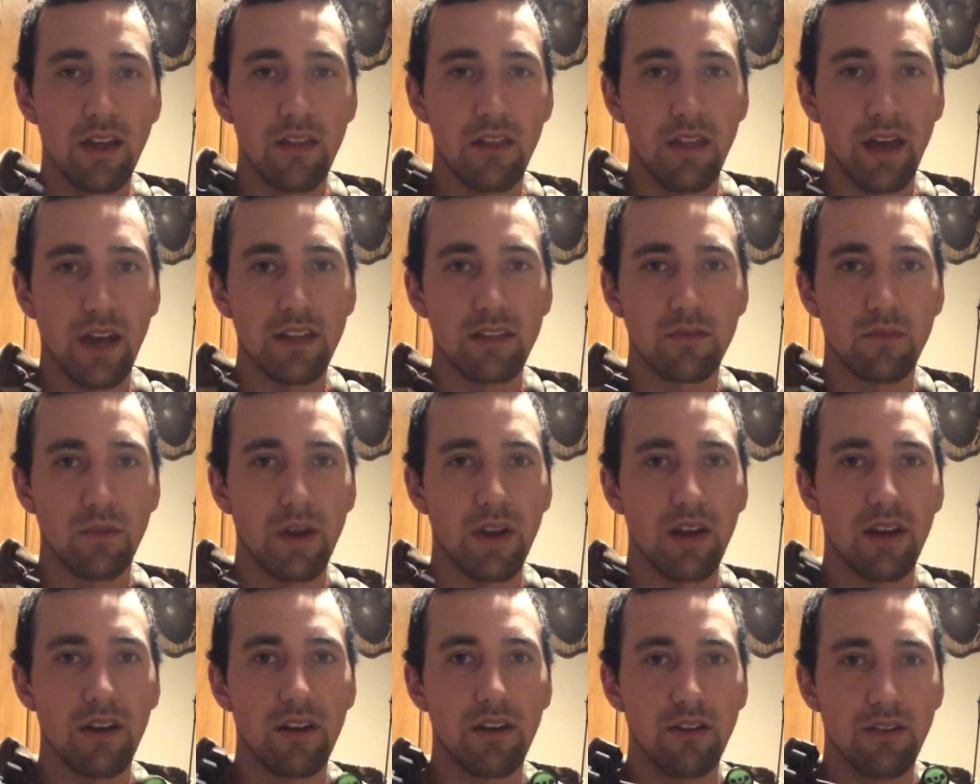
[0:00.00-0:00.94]
That's
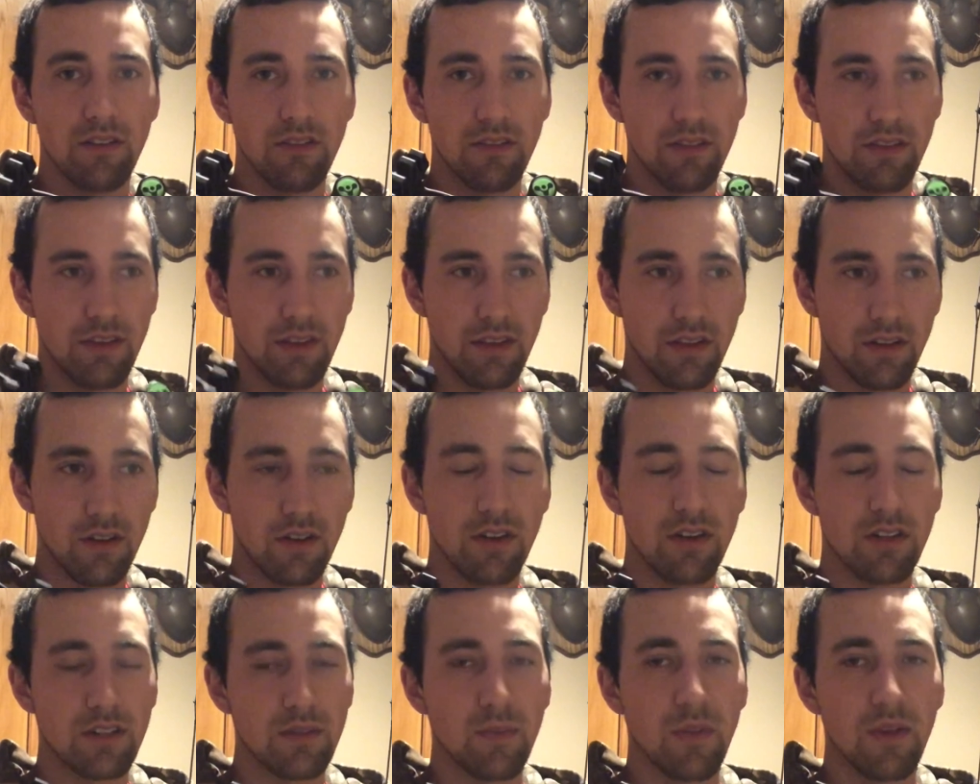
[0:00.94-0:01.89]
where you're
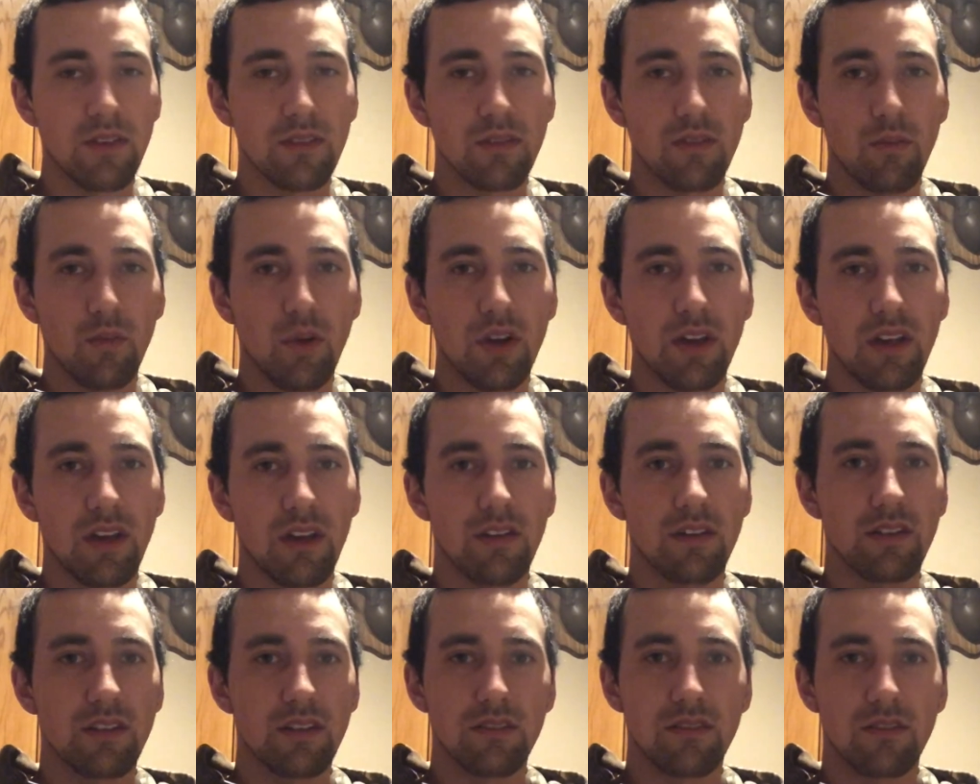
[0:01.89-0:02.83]
going to spend some money on
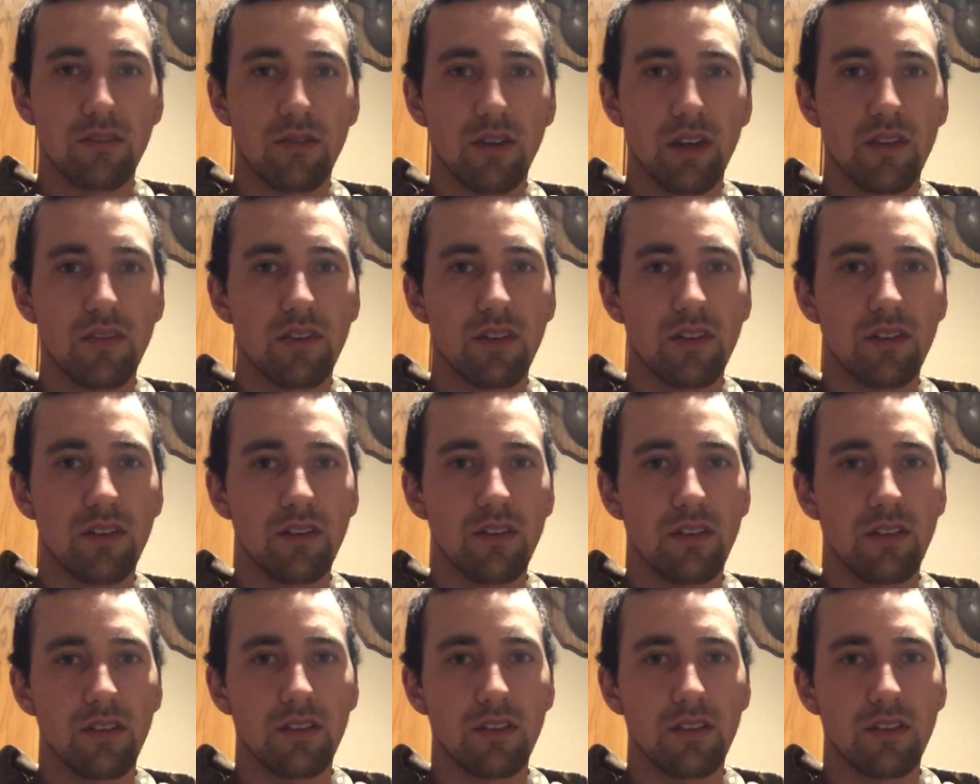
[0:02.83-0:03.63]
a decent quiver.